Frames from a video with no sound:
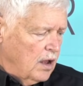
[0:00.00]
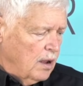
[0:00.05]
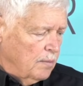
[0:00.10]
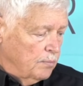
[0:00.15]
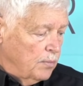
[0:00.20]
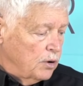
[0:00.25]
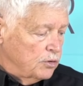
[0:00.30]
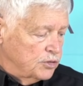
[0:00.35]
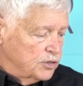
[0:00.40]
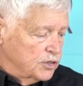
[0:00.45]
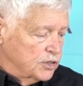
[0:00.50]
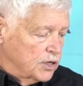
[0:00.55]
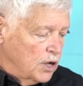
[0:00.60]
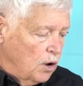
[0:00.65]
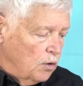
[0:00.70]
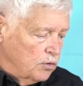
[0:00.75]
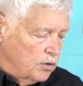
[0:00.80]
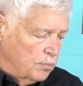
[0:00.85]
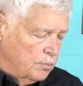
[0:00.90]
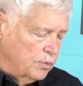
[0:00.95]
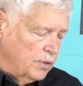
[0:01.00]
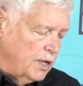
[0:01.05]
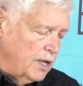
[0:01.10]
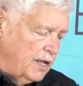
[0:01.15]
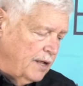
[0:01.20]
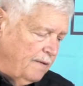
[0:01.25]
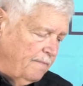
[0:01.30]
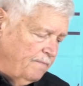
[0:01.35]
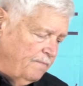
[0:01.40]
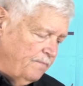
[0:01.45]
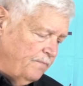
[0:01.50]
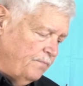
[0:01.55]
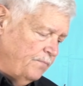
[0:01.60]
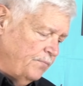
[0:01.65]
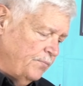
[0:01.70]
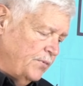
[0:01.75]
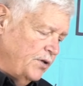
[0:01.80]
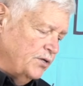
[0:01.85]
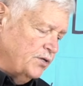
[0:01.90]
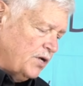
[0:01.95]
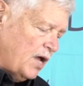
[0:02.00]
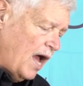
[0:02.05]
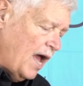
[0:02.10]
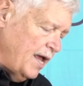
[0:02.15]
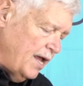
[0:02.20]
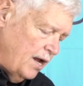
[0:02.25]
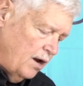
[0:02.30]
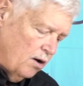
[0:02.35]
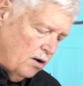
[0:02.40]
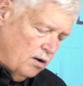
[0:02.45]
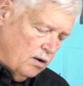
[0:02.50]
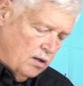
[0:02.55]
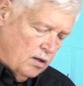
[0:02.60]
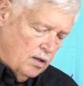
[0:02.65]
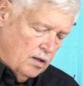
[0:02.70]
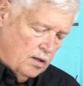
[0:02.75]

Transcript: most notably this guy here,